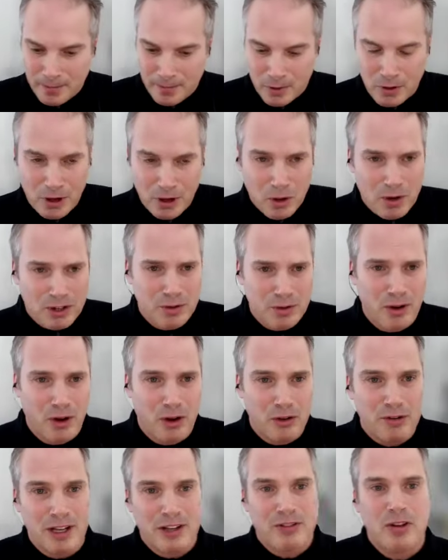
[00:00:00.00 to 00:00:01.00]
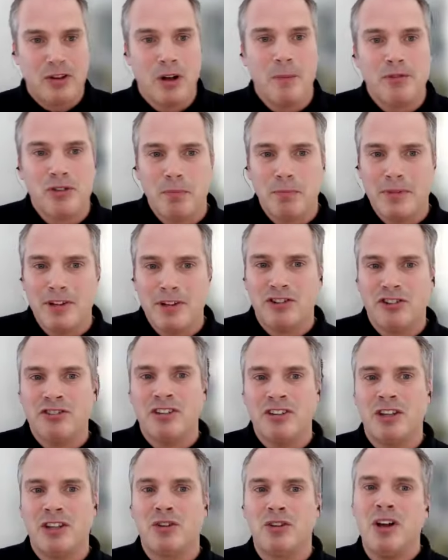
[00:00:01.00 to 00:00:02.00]
Congress, we also had some
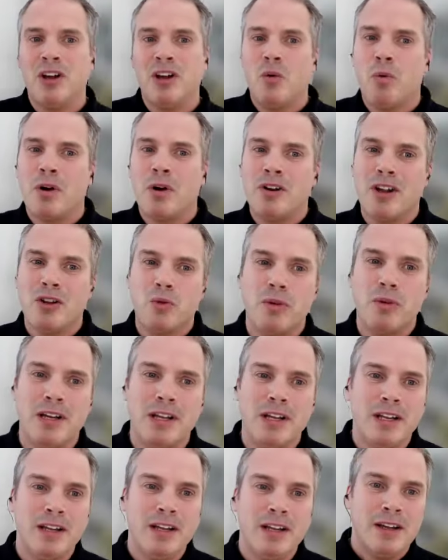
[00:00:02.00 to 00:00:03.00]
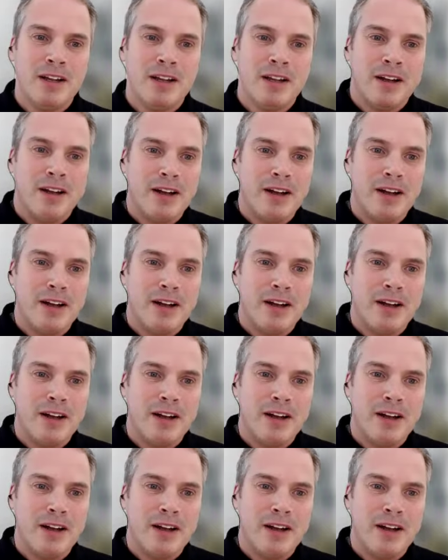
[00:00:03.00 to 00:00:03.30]
submissions that were not really